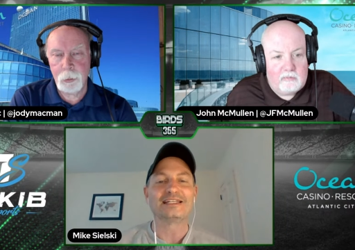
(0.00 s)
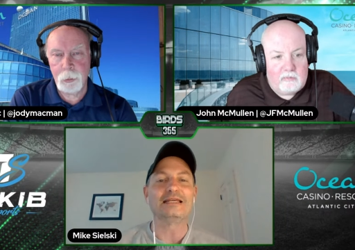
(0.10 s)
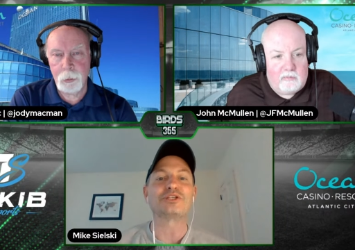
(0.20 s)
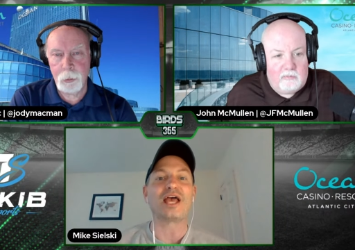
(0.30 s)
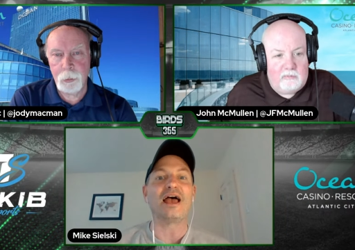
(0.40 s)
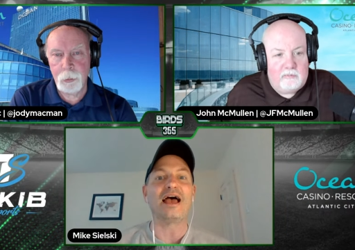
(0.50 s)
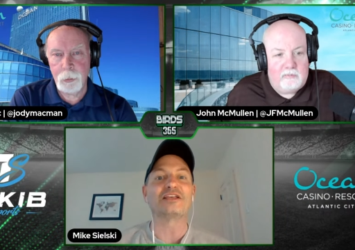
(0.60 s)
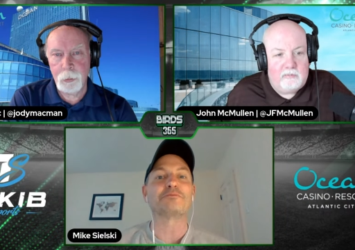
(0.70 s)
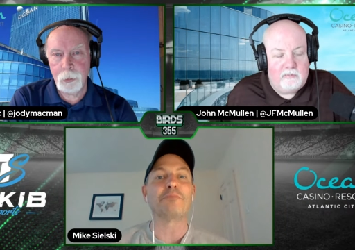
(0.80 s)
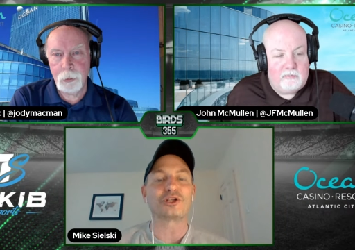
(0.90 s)
Speaker 1: keeps
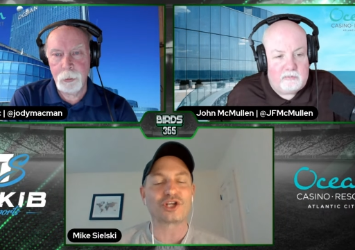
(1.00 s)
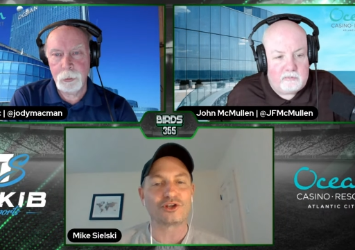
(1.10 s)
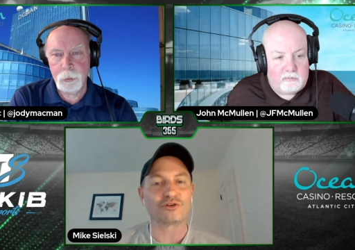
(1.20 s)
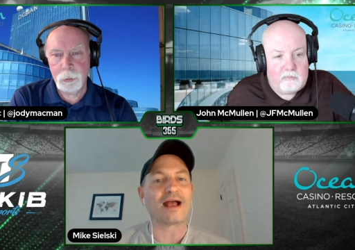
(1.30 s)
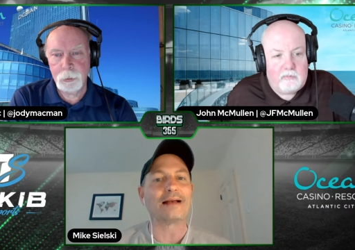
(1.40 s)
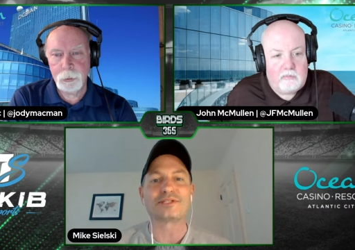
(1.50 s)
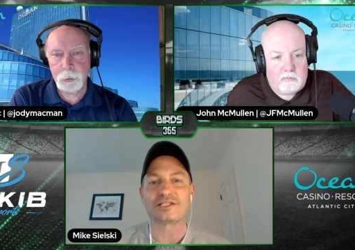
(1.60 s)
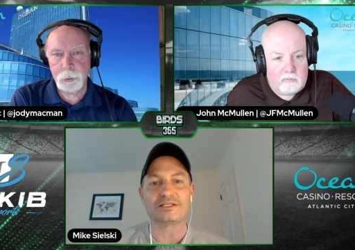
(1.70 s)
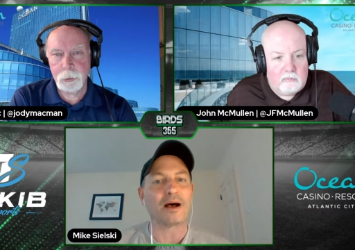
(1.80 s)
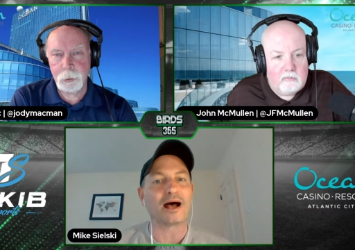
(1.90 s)
as much under
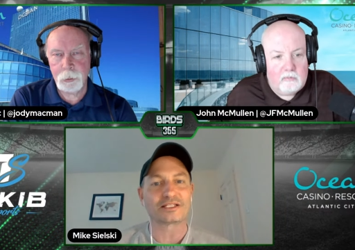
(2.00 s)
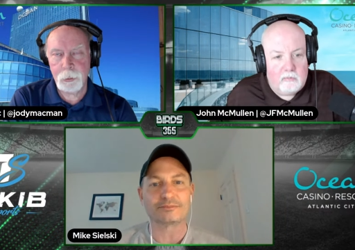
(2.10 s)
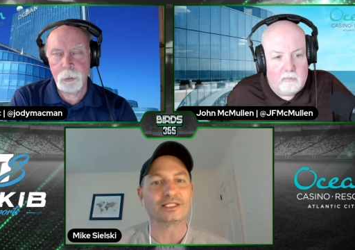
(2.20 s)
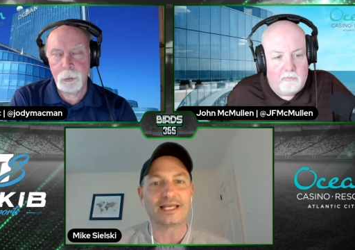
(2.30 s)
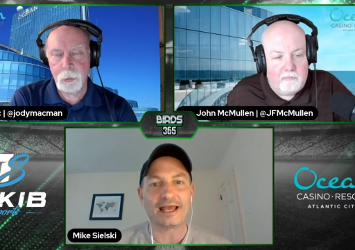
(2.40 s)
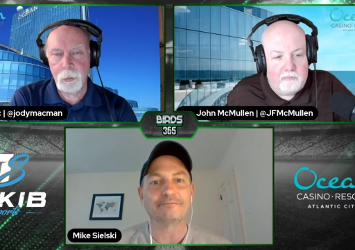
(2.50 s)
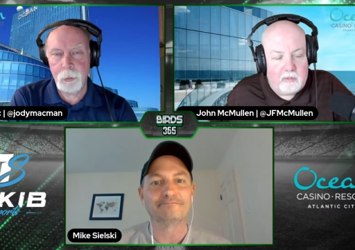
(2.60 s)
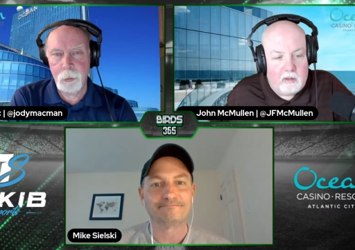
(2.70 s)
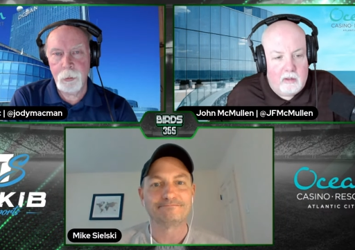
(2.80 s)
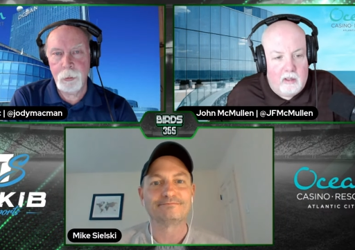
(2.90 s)
wraps as he possibly can.
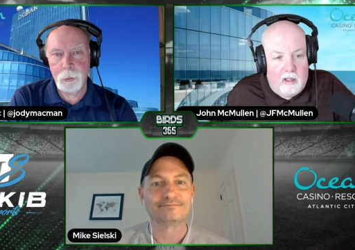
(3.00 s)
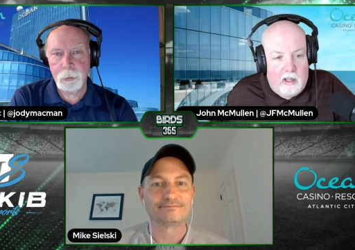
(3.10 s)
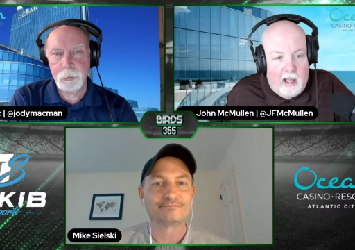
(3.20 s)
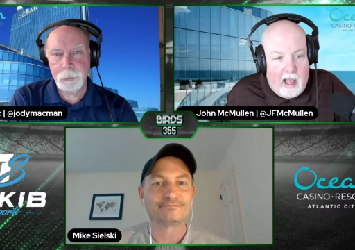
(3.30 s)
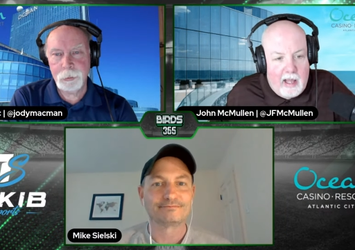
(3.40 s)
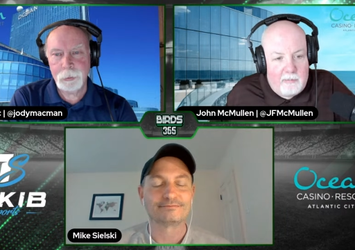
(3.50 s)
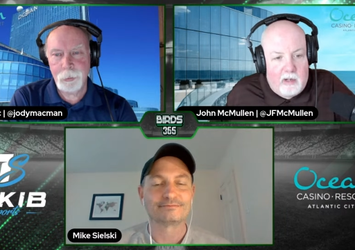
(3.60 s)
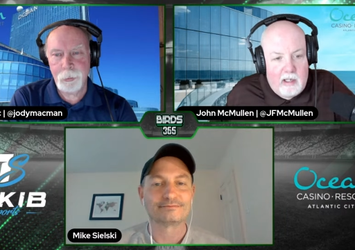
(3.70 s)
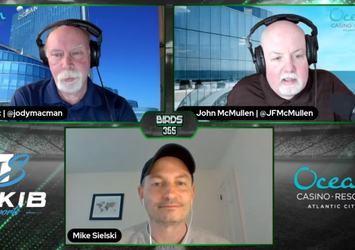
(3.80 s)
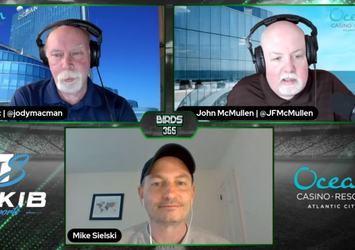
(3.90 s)
Speaker 2: At
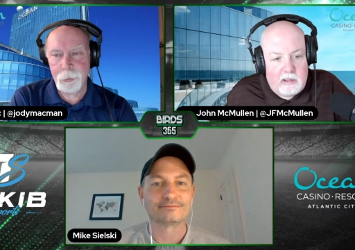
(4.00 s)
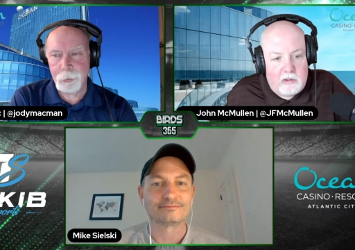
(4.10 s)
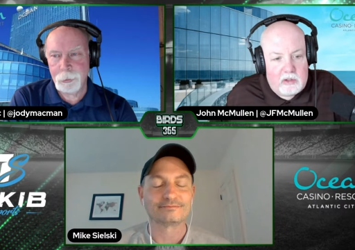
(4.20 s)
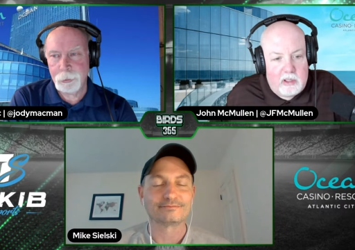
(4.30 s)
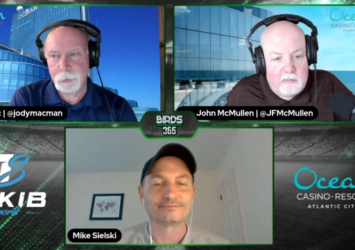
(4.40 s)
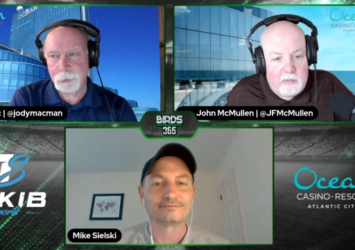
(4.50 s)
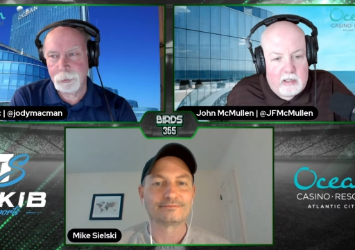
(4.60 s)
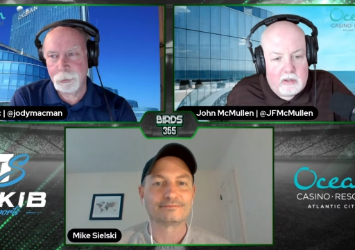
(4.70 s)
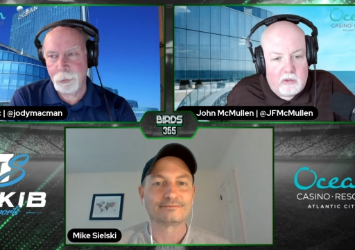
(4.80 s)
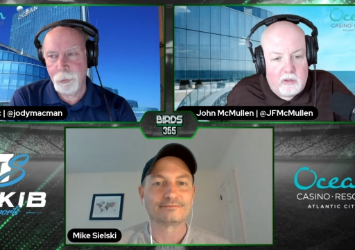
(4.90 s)
Mike Sielski,
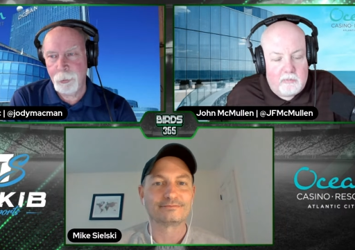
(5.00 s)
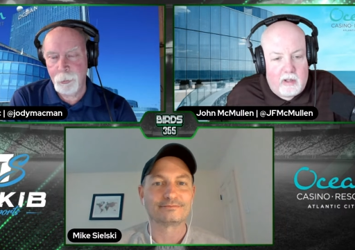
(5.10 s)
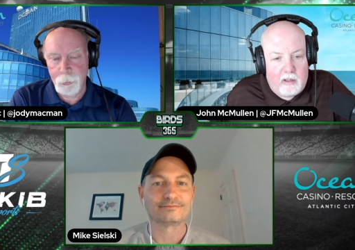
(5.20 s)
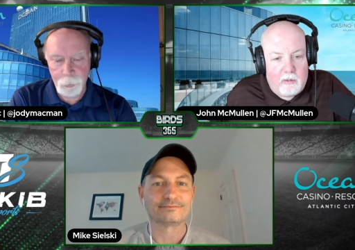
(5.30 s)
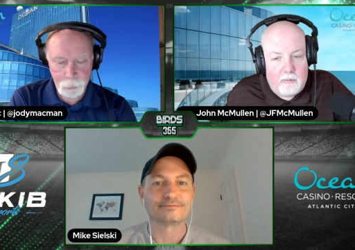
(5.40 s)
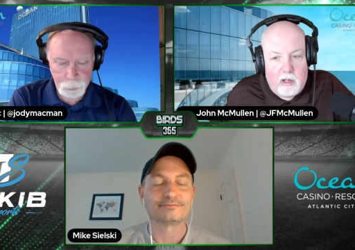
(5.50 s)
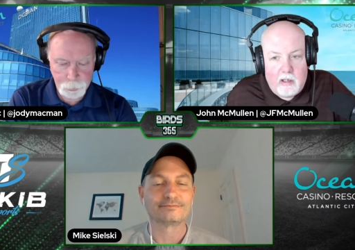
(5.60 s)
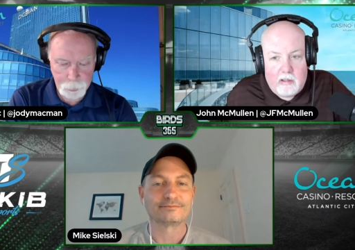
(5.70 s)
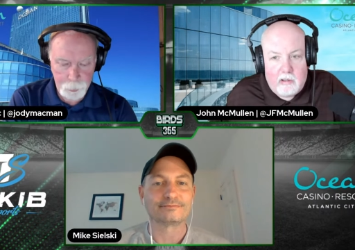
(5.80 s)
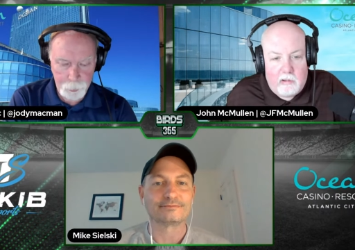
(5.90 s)
make sure you follow
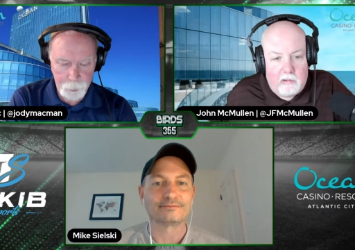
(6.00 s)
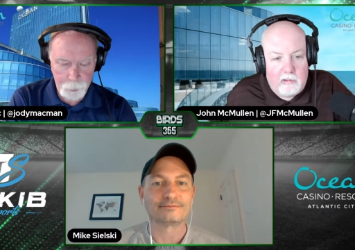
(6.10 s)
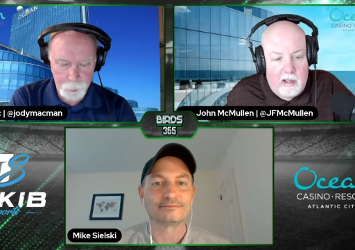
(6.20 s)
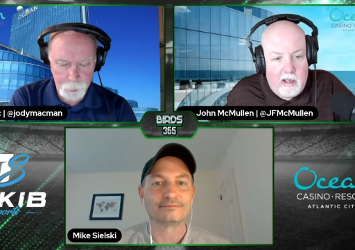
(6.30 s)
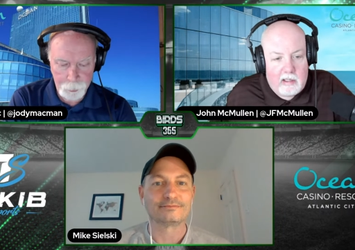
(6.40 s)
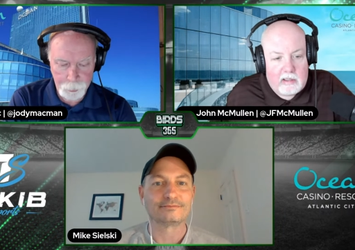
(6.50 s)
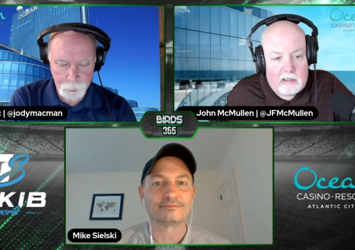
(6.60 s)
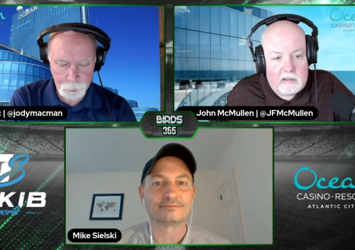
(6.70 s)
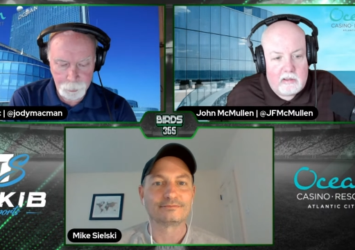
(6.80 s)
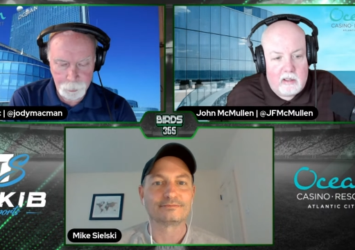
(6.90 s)
Mike on
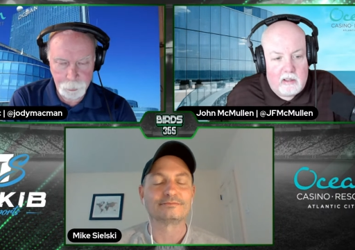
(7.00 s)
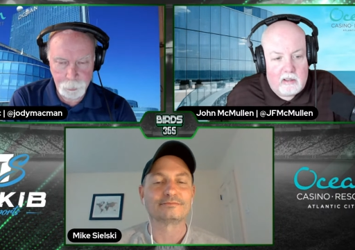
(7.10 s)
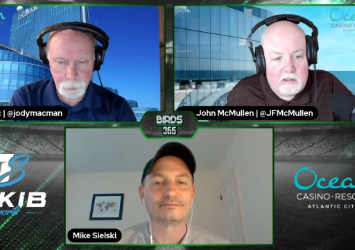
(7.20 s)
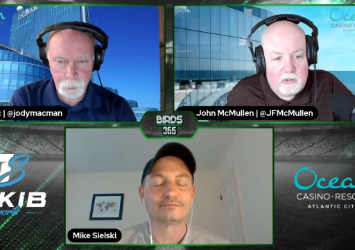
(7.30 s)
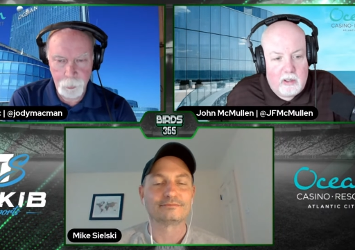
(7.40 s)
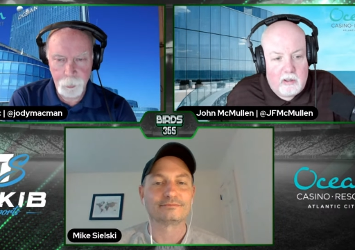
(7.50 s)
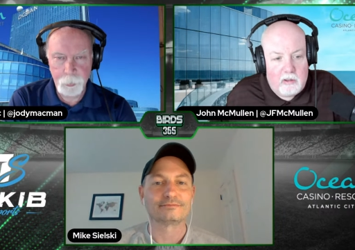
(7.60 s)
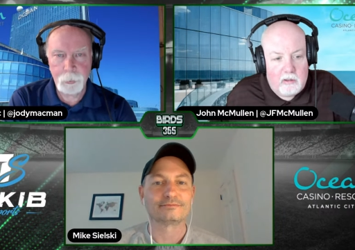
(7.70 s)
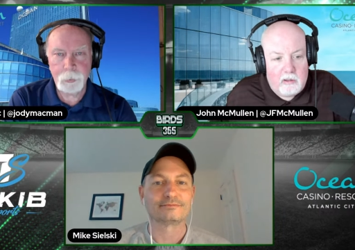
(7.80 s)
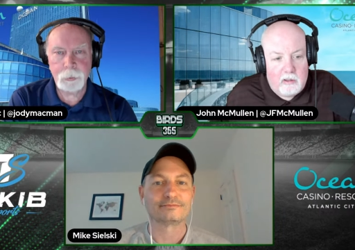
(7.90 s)
X, uh,
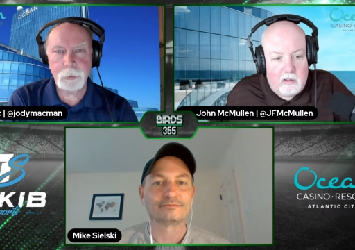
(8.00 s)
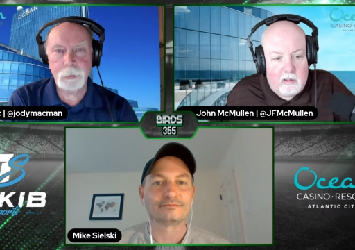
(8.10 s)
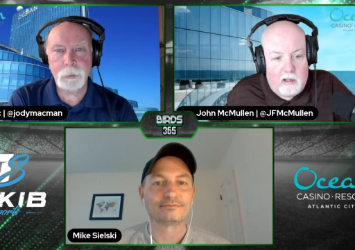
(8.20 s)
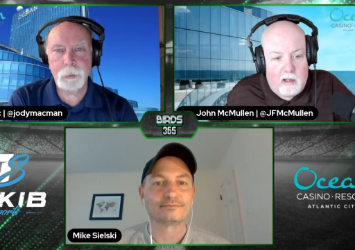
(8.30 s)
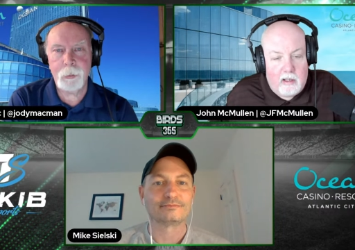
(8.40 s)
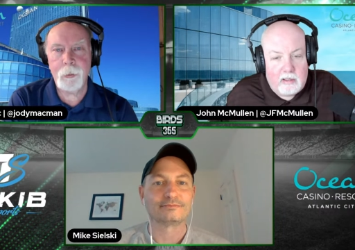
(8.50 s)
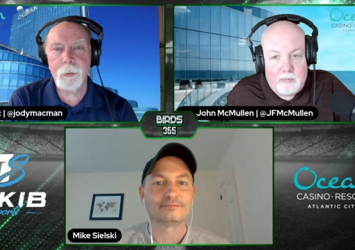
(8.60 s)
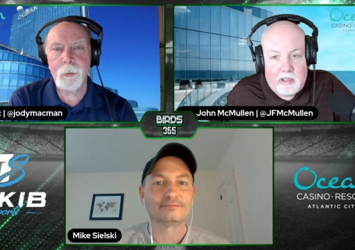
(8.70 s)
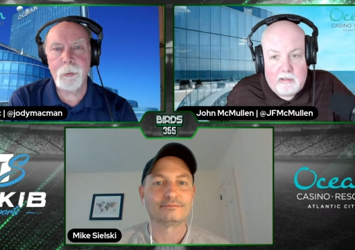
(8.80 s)
Twitter. Uh, it's been